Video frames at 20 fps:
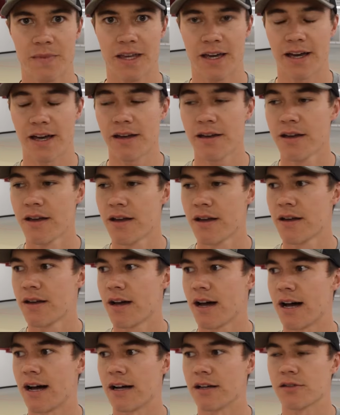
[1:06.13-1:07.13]
Okay.
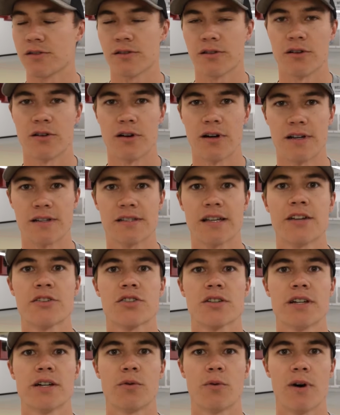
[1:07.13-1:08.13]
So
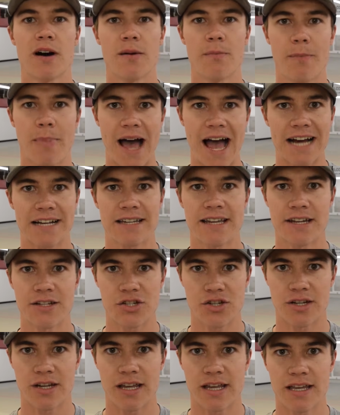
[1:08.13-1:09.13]
essentially what back
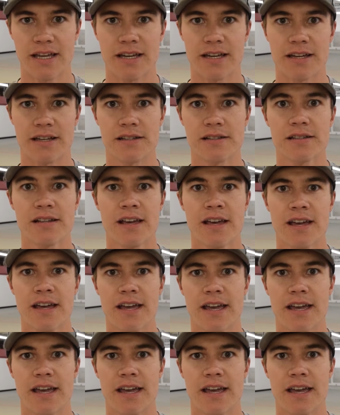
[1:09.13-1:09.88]
tension is